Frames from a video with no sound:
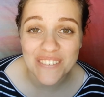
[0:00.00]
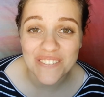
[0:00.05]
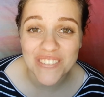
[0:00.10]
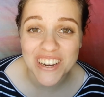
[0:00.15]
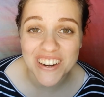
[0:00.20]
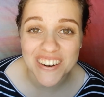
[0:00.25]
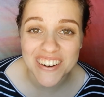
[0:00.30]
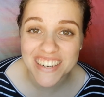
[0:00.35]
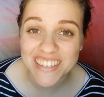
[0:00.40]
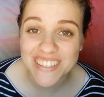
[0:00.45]

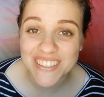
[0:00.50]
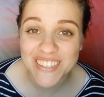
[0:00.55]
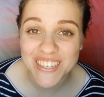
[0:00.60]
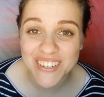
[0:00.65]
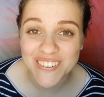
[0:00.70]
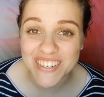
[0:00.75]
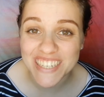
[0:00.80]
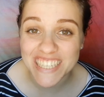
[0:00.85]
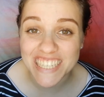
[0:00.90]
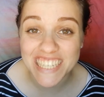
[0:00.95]
Amira and
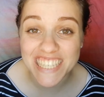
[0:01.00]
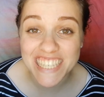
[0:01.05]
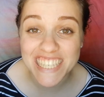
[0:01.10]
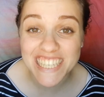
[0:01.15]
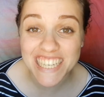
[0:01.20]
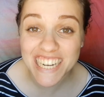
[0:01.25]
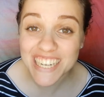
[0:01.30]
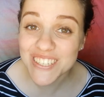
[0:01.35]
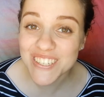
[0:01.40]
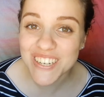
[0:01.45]
Zoe did
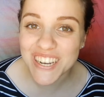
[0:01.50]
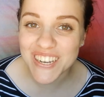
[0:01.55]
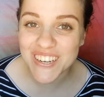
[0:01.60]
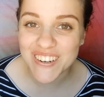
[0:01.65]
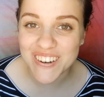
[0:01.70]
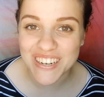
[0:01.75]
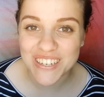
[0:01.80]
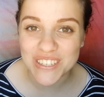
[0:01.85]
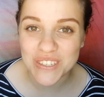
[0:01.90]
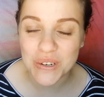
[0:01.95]
such a
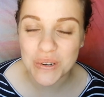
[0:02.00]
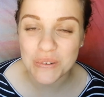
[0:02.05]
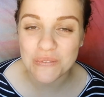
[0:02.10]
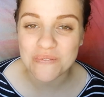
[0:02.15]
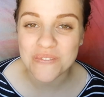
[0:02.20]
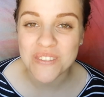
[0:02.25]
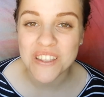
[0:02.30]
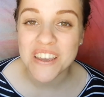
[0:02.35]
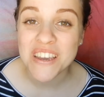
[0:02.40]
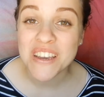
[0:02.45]
great
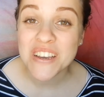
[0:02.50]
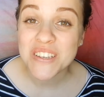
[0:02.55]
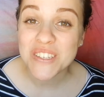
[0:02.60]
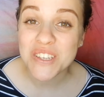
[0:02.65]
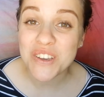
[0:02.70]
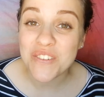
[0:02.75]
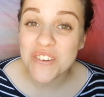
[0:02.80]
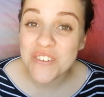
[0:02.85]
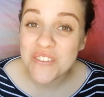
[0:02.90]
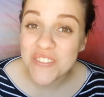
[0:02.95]
job.
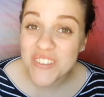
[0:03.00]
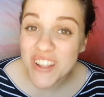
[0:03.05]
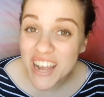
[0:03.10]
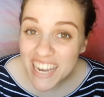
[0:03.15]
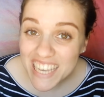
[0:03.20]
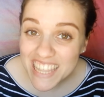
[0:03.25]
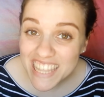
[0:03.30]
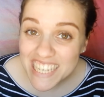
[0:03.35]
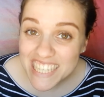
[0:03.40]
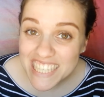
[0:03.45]
So if you've
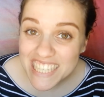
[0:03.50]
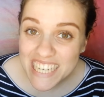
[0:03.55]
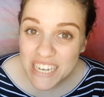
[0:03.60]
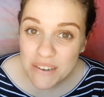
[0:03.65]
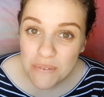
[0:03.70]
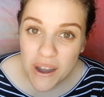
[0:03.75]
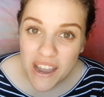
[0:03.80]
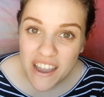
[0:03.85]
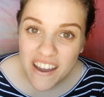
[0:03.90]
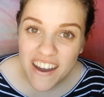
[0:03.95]
liked these
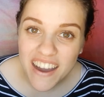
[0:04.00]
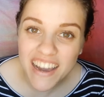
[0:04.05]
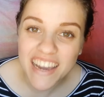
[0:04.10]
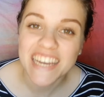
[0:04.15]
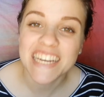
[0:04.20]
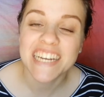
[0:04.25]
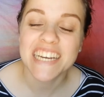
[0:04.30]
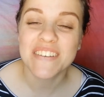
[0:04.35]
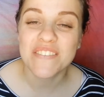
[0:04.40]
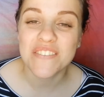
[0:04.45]

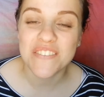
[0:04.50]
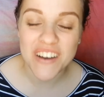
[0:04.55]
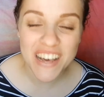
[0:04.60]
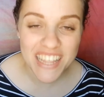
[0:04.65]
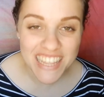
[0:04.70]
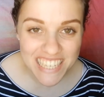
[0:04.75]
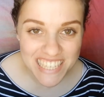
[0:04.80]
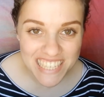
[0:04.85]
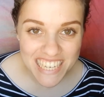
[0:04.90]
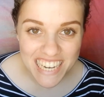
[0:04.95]
DIY
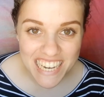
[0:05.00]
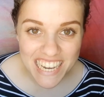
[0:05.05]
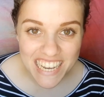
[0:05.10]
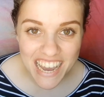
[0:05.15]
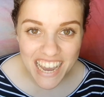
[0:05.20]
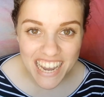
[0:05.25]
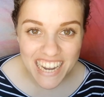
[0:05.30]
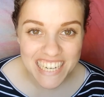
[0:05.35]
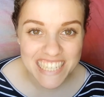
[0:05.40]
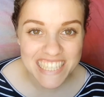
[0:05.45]
Father's Day
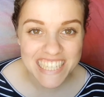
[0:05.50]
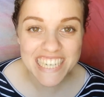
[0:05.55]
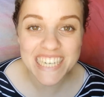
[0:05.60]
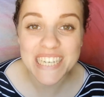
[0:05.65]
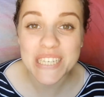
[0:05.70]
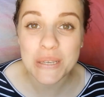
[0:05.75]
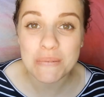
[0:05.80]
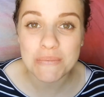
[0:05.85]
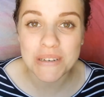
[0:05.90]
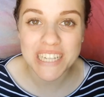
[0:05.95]

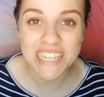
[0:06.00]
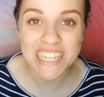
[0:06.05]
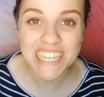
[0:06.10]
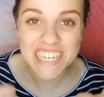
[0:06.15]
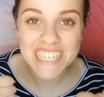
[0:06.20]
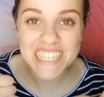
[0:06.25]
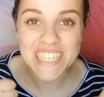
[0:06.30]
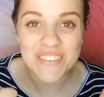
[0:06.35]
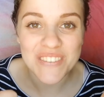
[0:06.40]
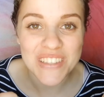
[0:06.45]
ideas,
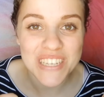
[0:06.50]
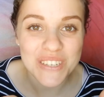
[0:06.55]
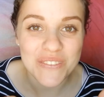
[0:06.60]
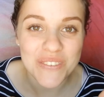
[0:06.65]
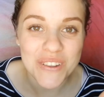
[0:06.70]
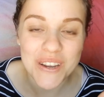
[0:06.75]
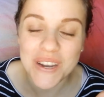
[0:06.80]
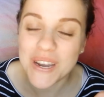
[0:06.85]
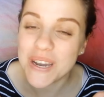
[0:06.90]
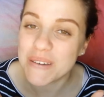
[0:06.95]
please give this
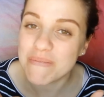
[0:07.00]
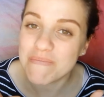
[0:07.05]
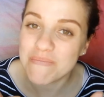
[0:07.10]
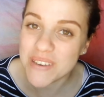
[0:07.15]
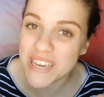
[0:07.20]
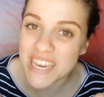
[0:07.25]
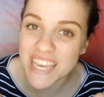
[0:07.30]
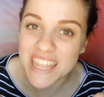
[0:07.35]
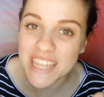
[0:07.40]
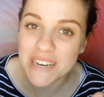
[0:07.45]
video a
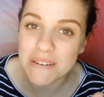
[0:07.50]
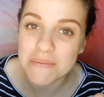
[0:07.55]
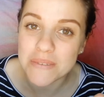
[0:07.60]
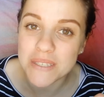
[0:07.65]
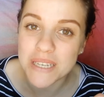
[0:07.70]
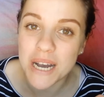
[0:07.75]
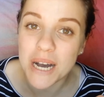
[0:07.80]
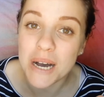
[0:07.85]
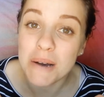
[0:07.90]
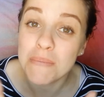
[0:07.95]
big
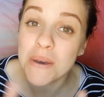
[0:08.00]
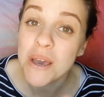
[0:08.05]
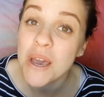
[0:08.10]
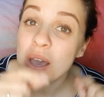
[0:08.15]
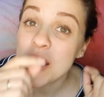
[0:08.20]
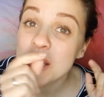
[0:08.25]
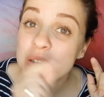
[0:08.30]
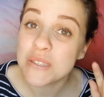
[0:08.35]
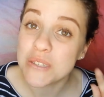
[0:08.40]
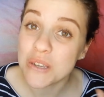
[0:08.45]
thumbs up.
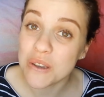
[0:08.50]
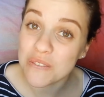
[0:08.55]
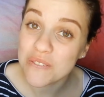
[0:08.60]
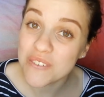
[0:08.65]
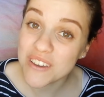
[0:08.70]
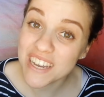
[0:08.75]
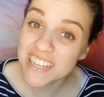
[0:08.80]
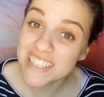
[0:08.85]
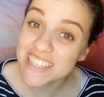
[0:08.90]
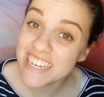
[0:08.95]
Don't
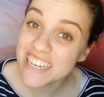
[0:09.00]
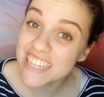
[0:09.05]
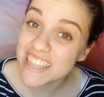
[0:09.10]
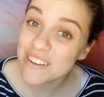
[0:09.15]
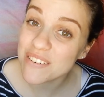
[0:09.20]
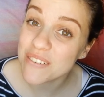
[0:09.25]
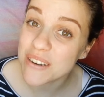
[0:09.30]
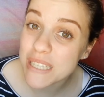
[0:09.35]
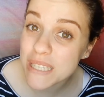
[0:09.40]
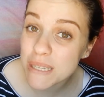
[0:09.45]
forget to hit
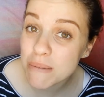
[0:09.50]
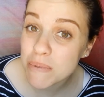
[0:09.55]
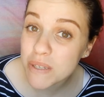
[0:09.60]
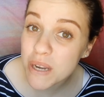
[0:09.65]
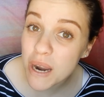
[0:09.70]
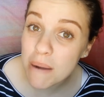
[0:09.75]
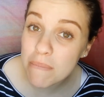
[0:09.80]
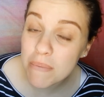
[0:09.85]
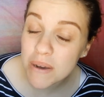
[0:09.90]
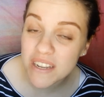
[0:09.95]
the red
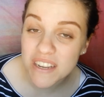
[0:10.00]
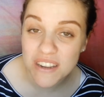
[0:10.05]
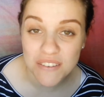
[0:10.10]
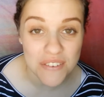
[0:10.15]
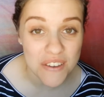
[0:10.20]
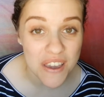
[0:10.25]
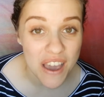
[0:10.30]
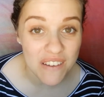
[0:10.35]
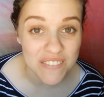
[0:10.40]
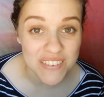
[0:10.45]
subscribe button
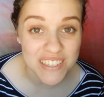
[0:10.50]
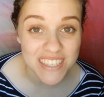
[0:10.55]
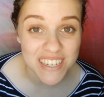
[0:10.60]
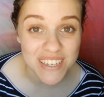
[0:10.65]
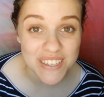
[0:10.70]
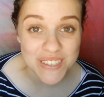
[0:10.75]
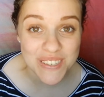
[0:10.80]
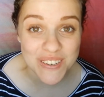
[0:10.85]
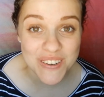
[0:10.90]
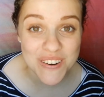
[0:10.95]
if you haven't
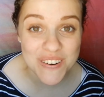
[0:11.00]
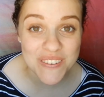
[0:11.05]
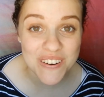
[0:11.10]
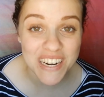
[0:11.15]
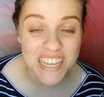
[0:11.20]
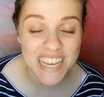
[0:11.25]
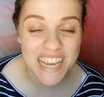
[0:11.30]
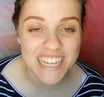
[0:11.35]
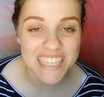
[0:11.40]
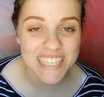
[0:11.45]
done so
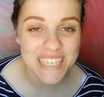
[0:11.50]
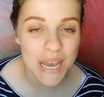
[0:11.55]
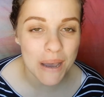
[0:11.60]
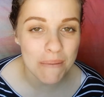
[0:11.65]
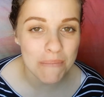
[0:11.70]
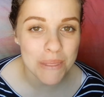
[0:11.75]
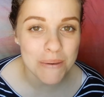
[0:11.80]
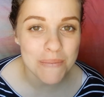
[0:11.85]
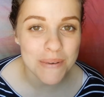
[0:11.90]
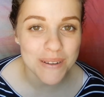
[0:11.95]
already and
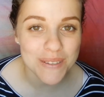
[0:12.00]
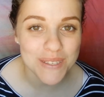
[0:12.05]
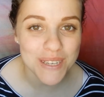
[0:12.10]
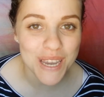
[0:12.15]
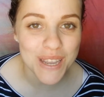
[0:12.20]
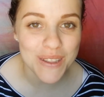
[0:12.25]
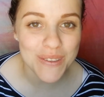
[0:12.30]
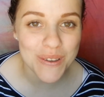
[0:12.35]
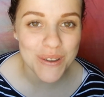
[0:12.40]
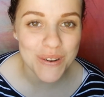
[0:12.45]
tap the bell to
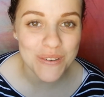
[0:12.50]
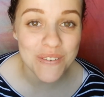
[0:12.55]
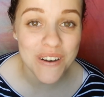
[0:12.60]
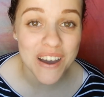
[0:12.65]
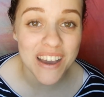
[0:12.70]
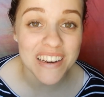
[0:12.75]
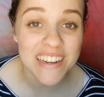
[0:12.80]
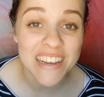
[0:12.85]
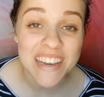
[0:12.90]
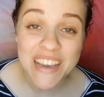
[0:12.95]
get
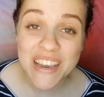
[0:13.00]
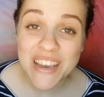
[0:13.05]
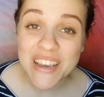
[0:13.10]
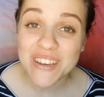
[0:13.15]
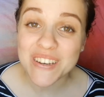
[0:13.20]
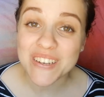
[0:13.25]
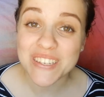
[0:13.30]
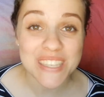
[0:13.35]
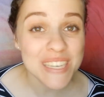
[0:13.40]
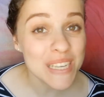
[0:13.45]
notified.
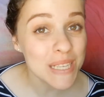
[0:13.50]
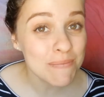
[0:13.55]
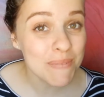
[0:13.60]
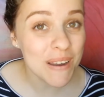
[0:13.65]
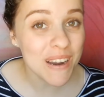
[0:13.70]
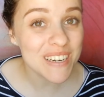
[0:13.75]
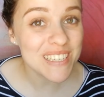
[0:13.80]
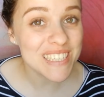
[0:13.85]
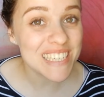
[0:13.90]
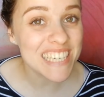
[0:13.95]
Because this
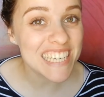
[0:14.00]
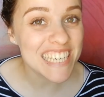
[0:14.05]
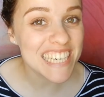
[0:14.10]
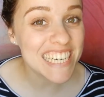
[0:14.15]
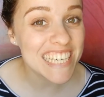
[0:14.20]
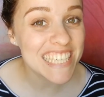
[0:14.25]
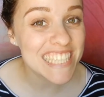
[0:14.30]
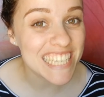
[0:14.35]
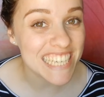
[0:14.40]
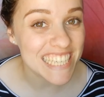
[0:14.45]
parenting
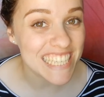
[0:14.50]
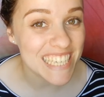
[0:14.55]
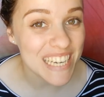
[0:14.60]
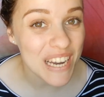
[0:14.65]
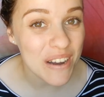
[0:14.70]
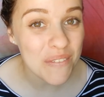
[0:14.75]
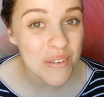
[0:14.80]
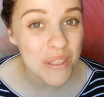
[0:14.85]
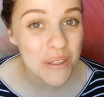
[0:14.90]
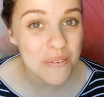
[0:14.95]
gig doesn't
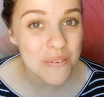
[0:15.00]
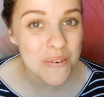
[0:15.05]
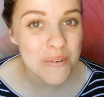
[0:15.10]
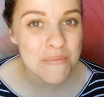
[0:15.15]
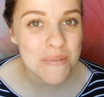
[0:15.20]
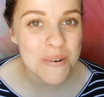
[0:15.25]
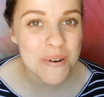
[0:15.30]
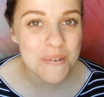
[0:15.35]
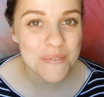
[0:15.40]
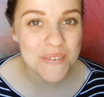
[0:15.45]
come with a rule
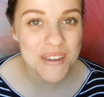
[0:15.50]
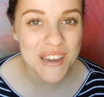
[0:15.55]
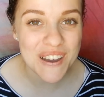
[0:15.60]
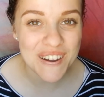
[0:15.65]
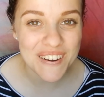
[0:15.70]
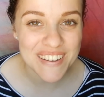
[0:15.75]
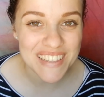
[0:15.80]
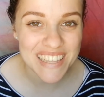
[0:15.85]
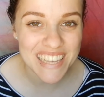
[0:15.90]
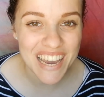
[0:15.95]
book, we
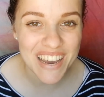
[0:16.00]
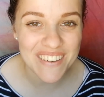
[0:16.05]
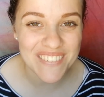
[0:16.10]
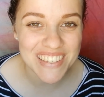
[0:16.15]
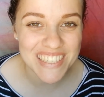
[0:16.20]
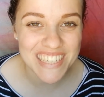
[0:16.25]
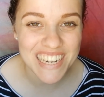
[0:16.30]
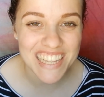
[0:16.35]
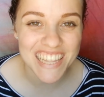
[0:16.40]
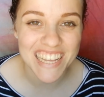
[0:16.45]
only have
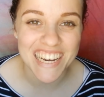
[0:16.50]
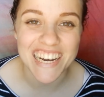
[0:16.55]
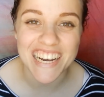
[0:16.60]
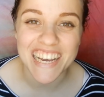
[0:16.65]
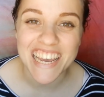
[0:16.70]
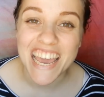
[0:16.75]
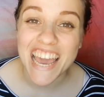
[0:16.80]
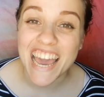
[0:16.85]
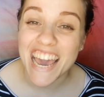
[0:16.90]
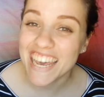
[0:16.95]
each other.
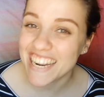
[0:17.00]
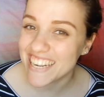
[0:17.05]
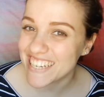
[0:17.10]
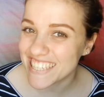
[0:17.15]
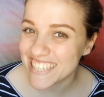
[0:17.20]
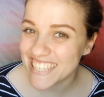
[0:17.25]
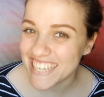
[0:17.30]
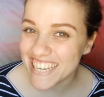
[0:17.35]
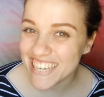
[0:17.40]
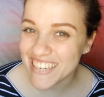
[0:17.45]
And I'll
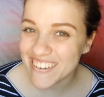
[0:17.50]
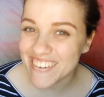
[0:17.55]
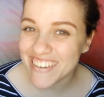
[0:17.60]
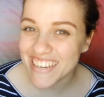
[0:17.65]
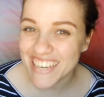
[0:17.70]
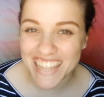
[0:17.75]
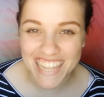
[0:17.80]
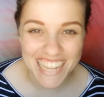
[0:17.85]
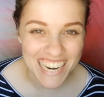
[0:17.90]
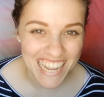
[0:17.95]
see you
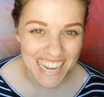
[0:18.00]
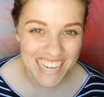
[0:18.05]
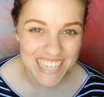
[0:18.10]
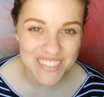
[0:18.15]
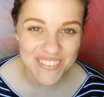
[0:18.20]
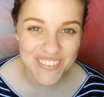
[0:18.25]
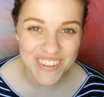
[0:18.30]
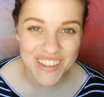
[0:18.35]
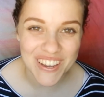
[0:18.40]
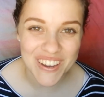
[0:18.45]
in the
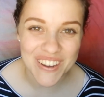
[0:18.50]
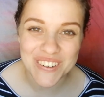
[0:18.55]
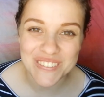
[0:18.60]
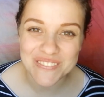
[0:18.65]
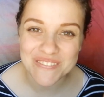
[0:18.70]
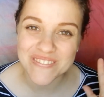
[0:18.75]
next video.